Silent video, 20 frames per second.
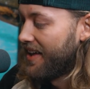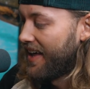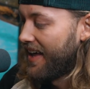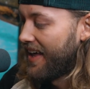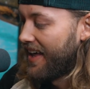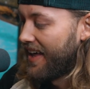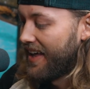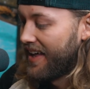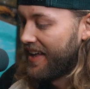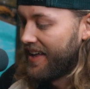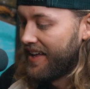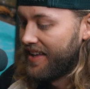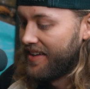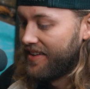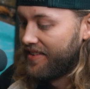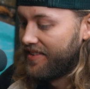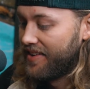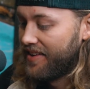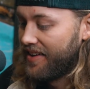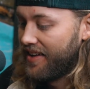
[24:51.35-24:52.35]

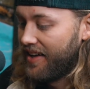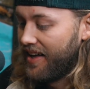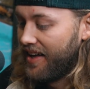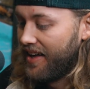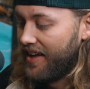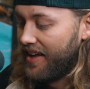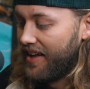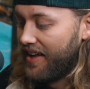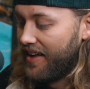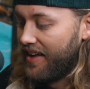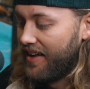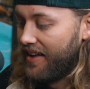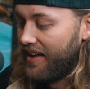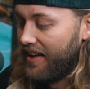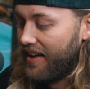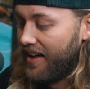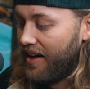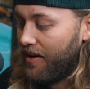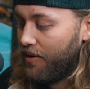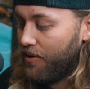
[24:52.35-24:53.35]
and
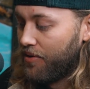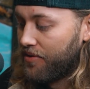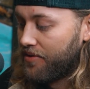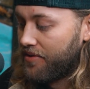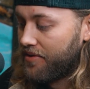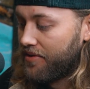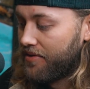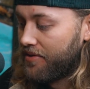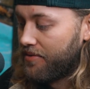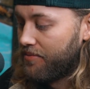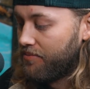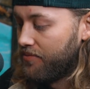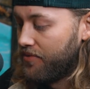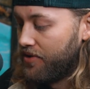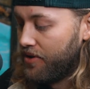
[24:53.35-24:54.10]
I was